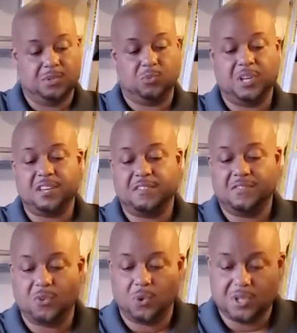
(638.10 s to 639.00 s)

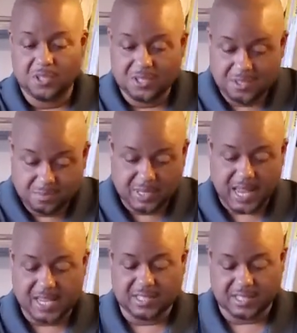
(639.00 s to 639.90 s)
Reinforced
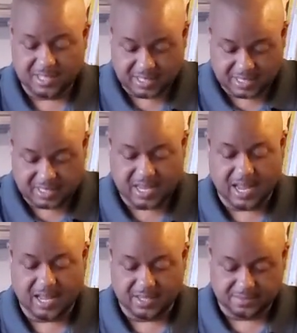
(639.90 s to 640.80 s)
plastic
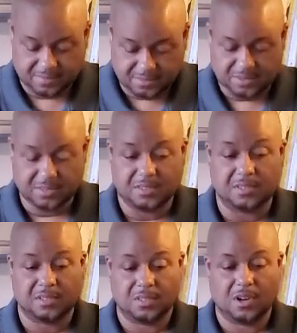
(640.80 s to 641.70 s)
design
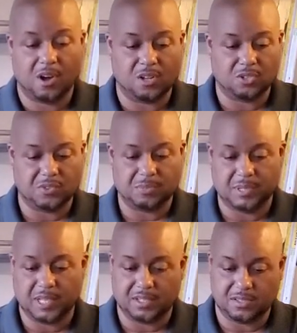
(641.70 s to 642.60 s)
all over the
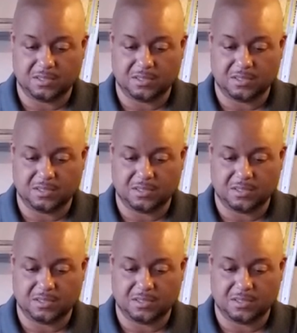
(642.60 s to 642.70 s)
place.